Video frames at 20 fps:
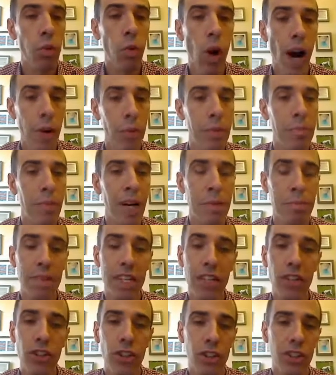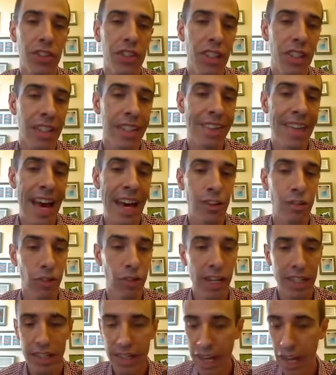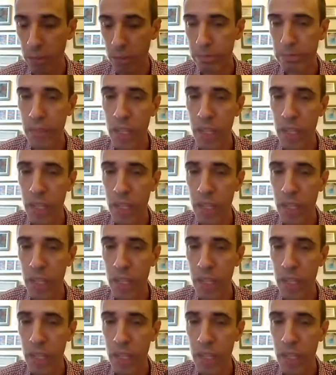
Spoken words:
why we might be interested in that right now.